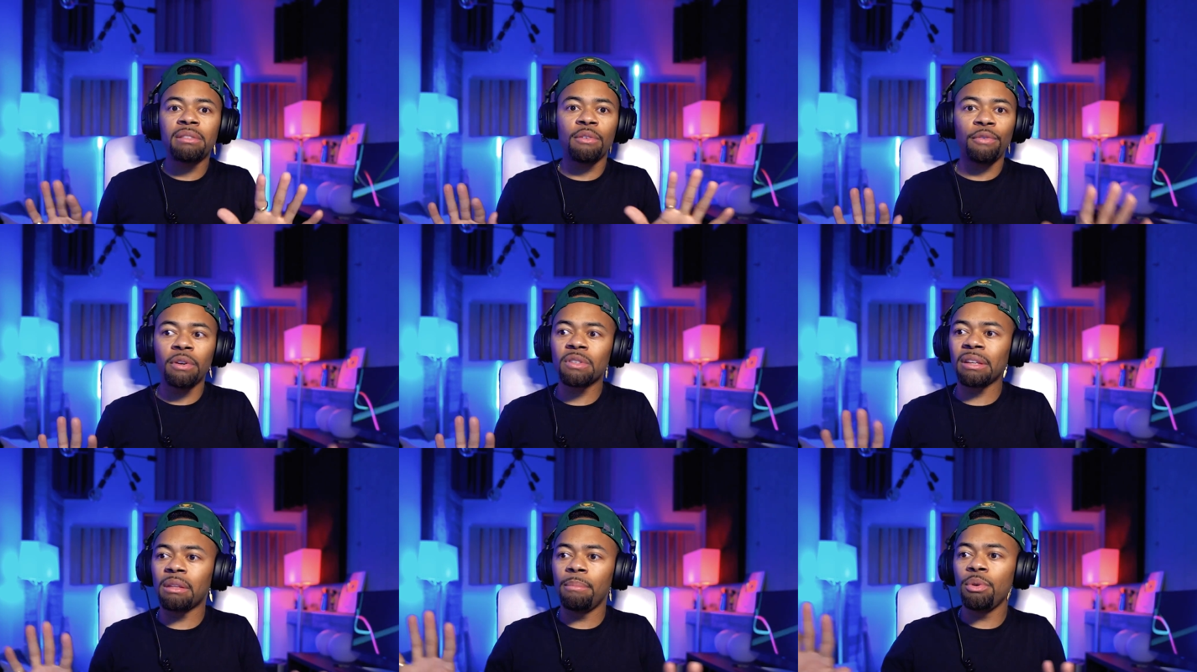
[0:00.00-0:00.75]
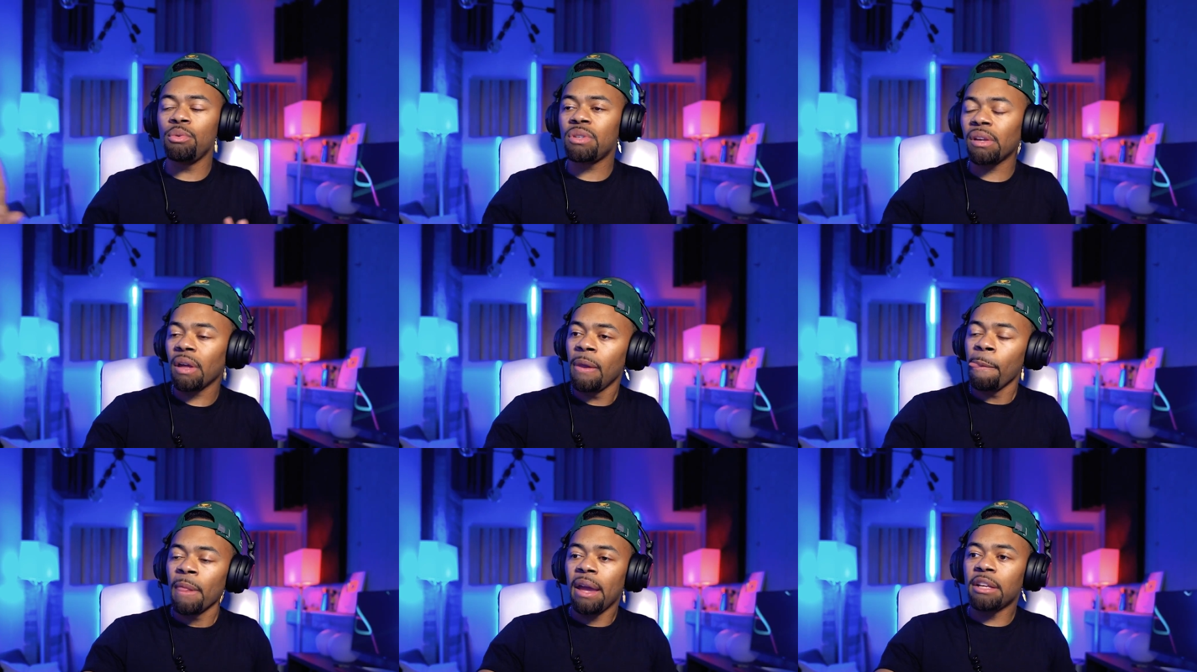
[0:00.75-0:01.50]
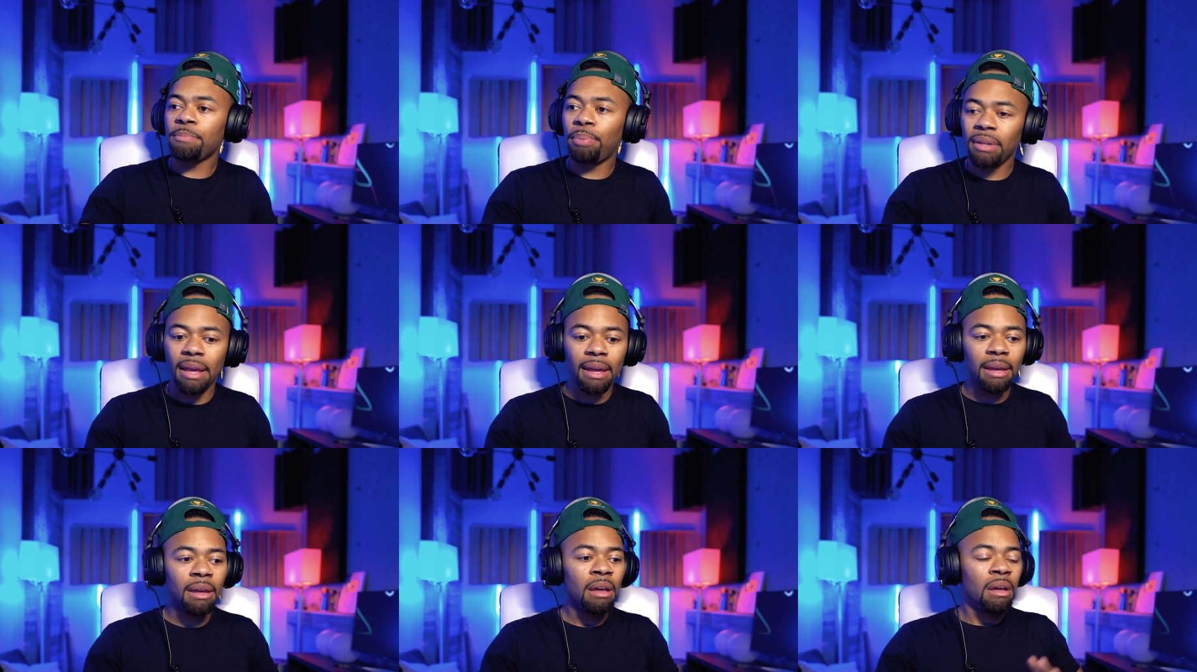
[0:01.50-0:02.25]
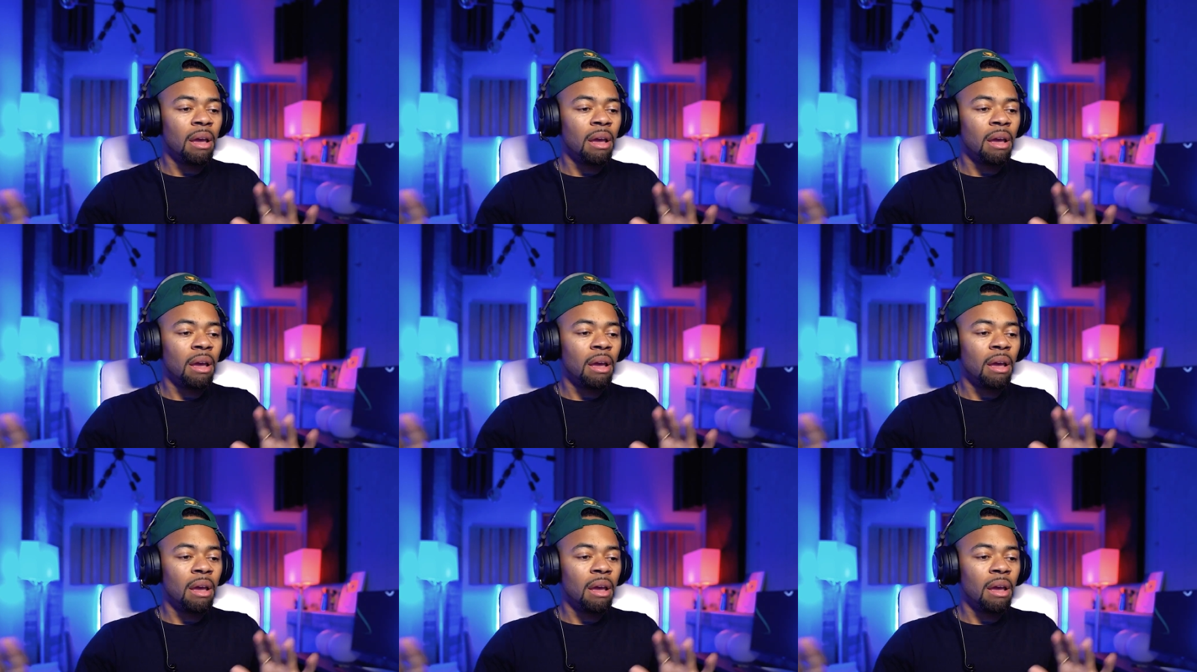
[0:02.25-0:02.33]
It feels like the music is playing